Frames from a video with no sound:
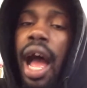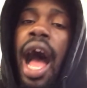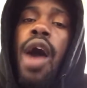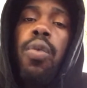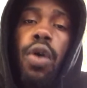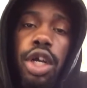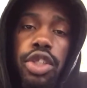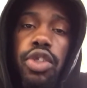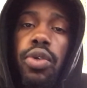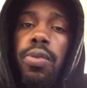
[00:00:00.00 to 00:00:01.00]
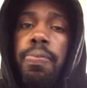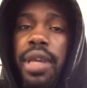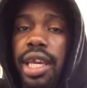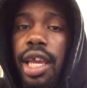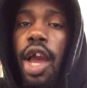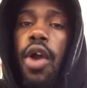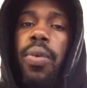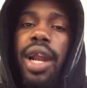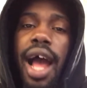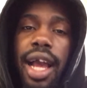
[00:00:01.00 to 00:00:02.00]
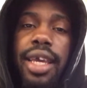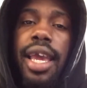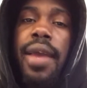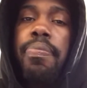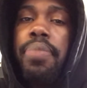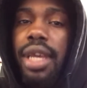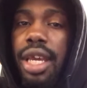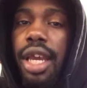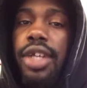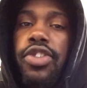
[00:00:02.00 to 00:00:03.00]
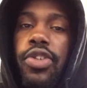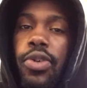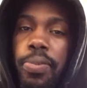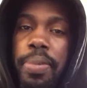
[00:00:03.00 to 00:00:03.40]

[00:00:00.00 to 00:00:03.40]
I want to be what I can be, to